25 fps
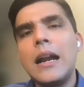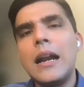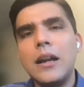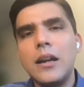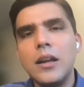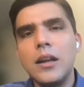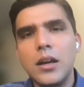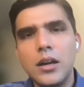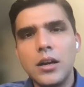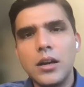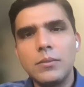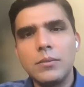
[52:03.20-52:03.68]

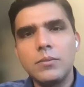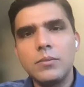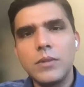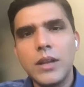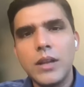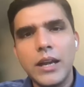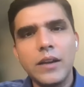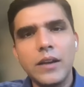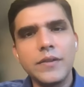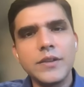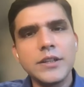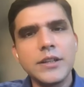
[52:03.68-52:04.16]
And uh,
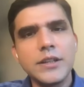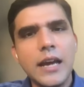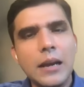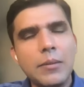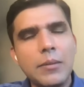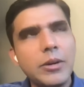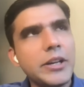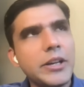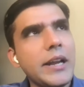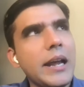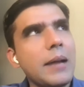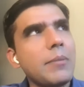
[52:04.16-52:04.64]
like if it's a
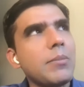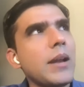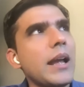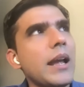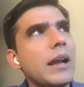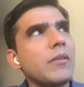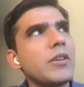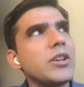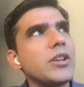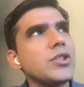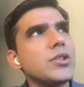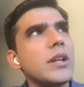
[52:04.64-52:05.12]
dynamic type
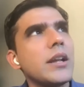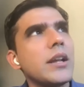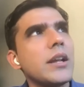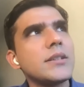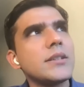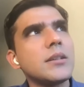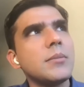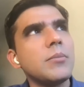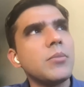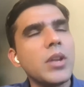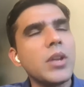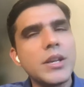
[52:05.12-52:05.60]
language, there are
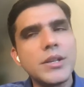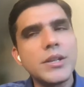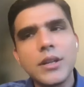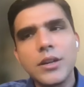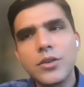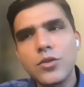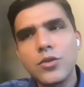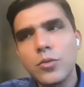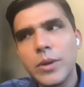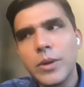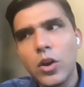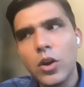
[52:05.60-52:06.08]
some things
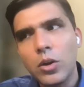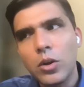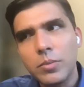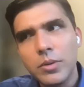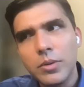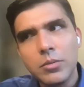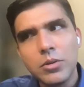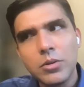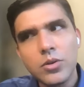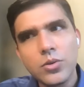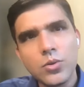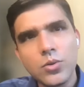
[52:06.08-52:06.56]
that you may not
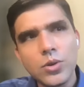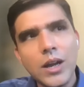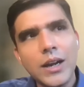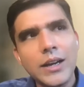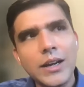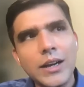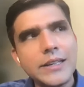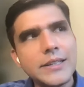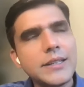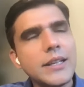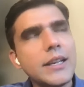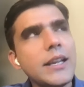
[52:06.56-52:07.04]
be able to do
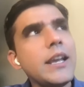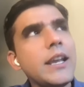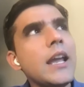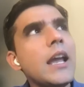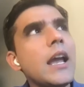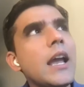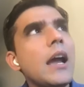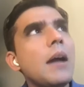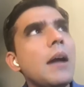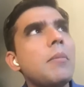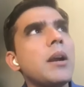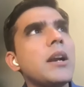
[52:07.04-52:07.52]
that easily.
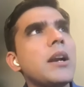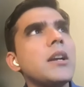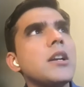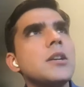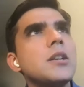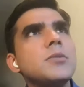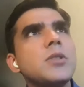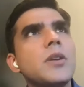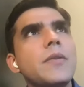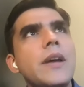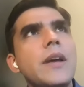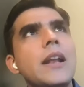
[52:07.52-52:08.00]
But in
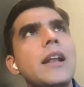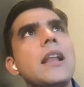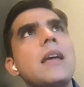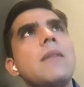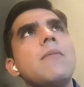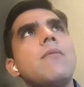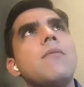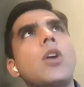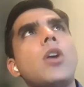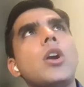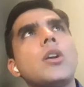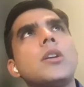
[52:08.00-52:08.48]
terms of
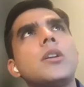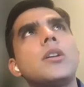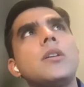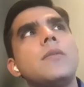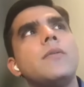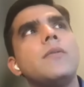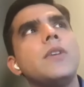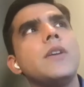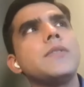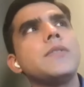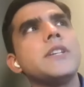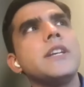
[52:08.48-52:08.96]
LLM, what
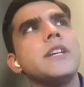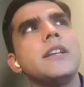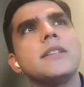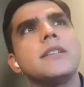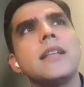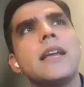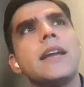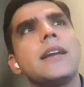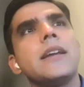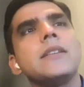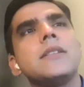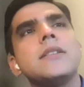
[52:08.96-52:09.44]
we have seen is
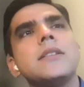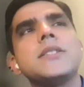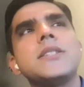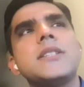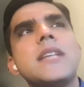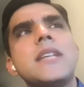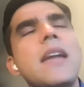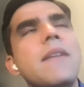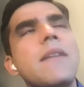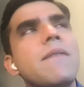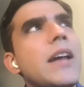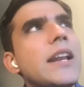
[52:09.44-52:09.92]
like the
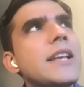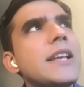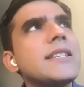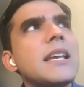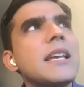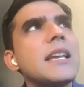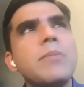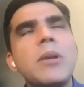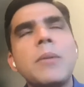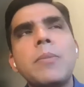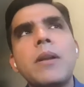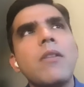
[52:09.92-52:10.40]
same, very
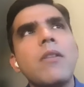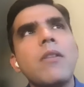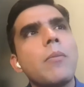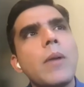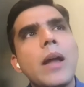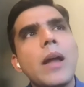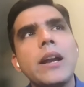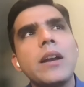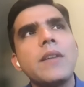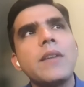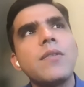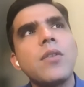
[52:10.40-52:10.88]
same people have
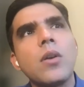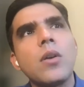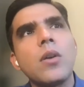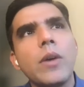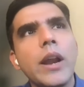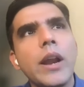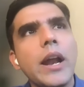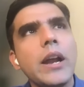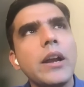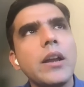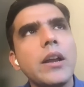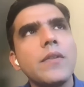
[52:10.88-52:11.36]
applied it for a
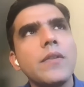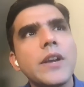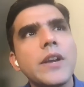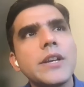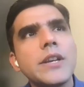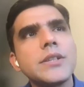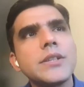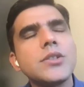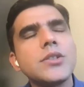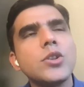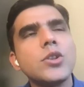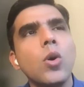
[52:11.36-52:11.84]
variety of
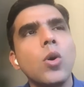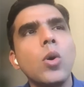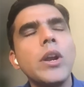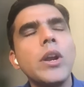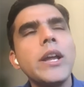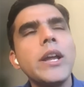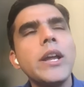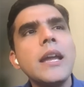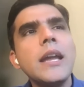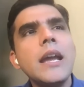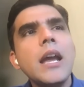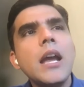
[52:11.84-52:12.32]
cases. The
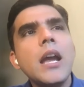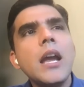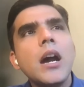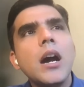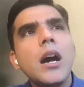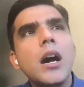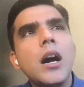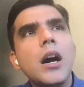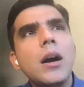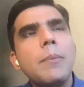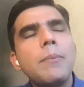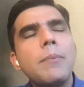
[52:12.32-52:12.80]
only
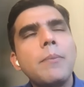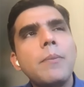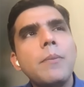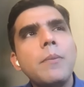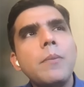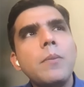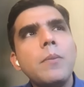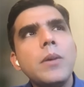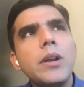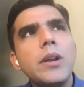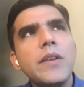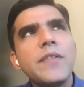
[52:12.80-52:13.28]
uh,
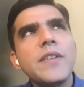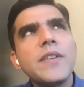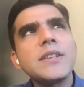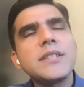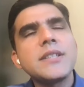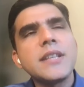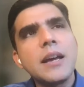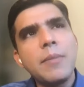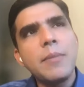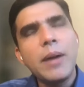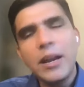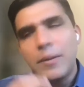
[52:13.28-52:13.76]
difference
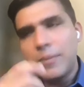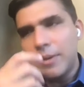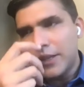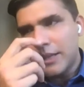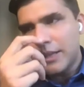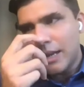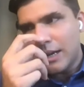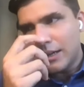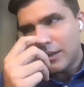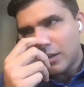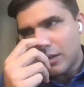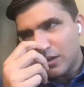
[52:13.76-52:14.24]
there might be
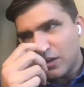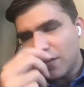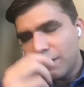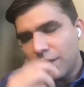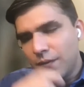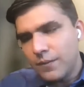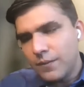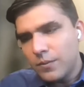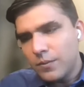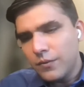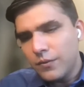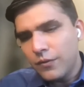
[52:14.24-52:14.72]
that if
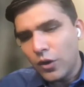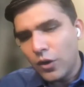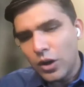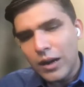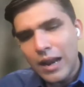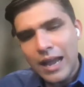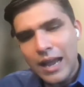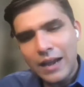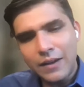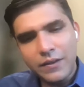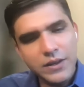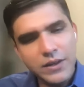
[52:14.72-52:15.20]
for a
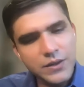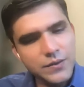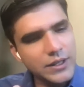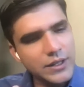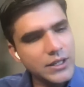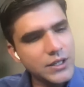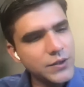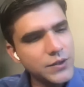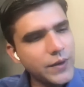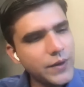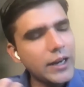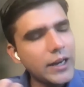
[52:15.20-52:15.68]
language where
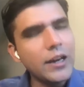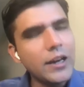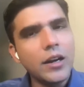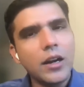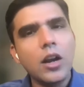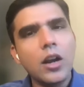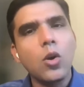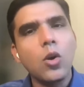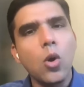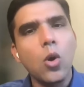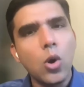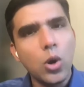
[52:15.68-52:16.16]
there's very
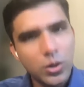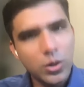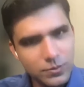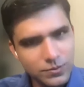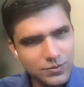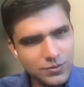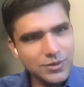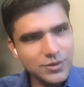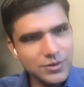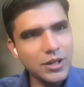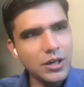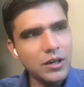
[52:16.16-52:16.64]
little code,
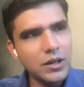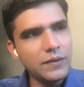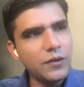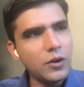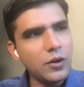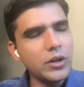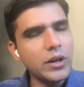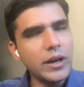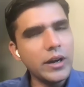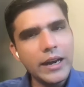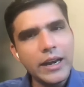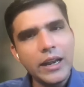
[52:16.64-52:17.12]
uh,
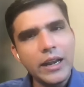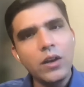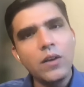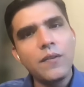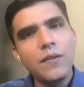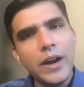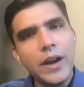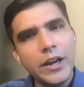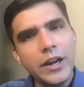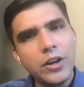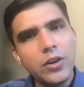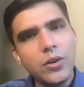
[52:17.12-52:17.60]
for training or
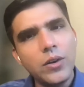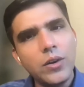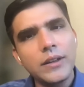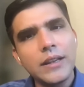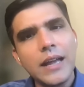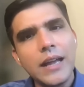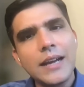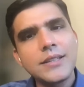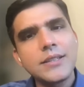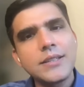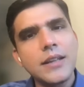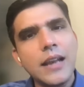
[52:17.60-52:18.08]
fine tuning,
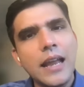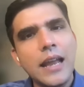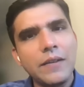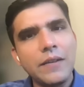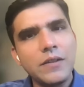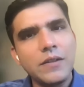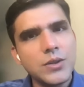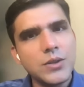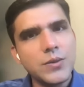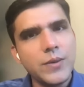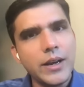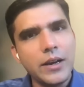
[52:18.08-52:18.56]
that's the
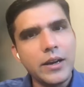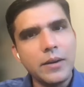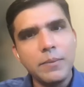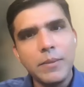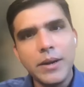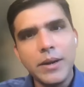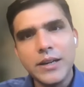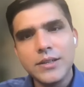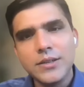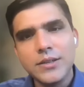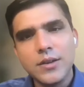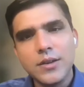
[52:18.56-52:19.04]
languages where it
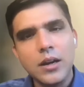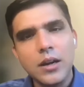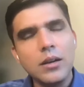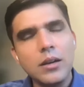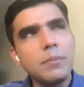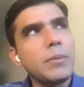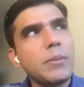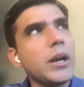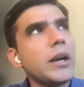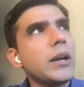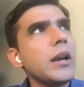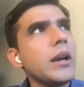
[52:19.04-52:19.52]
might
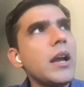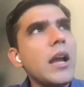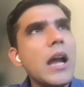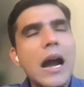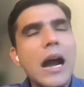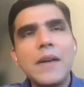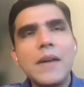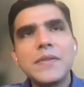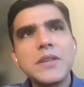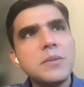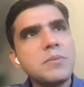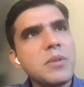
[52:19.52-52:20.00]
struggle. But
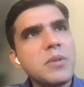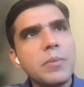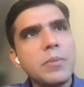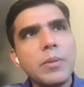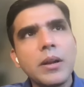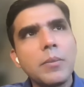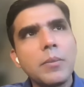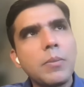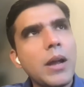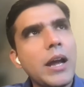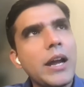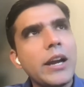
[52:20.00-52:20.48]
I've seen
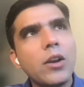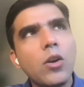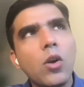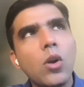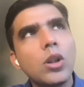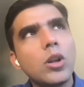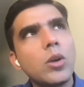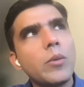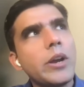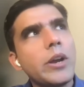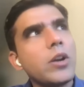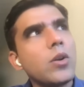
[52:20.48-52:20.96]
people apply it
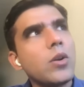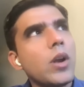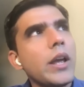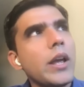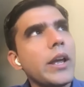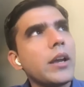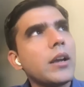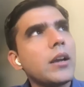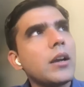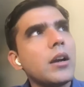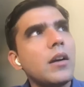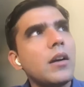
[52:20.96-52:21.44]
all the way to
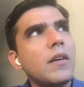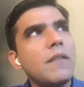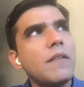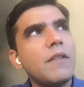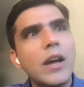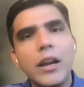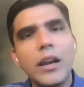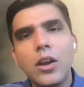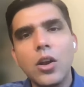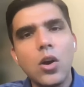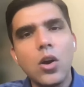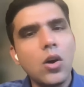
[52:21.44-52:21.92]
like uh,
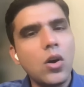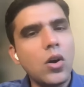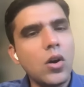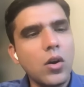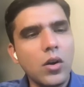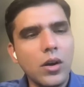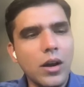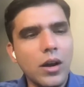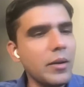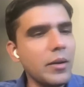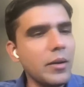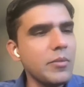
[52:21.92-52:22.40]
Verilog
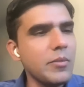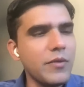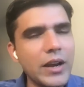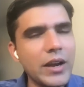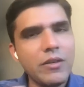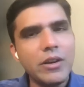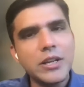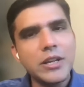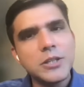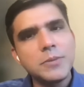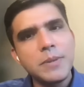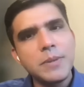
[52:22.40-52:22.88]
or like I um, mean,
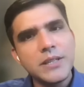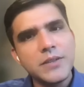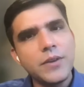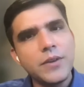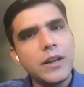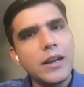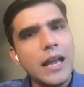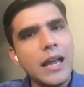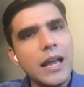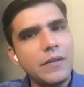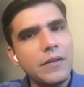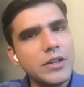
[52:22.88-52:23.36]
very, very
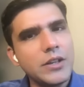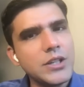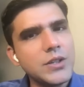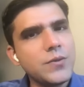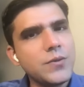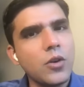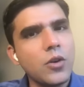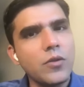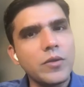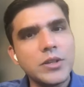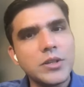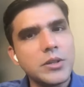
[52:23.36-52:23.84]
specific languages
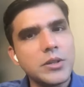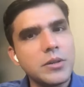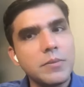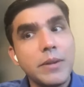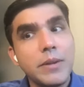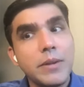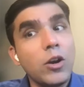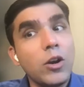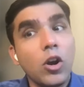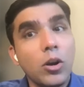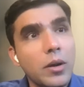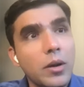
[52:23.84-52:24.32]
for which it
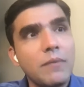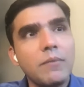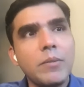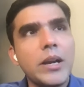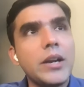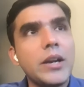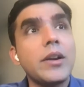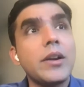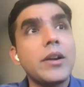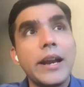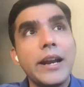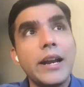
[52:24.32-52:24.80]
may not have
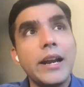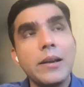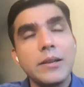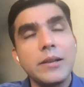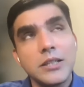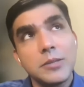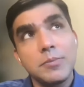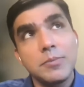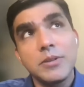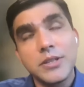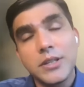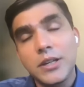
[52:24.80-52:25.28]
been trained
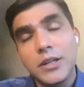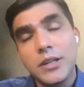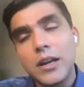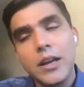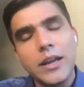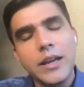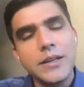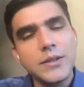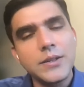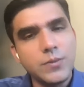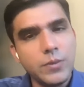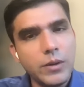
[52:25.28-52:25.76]

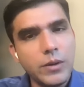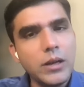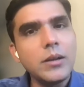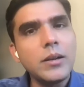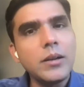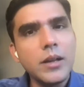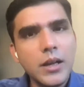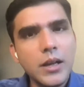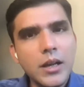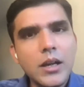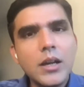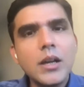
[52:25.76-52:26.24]
explicitly as well.
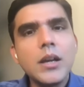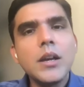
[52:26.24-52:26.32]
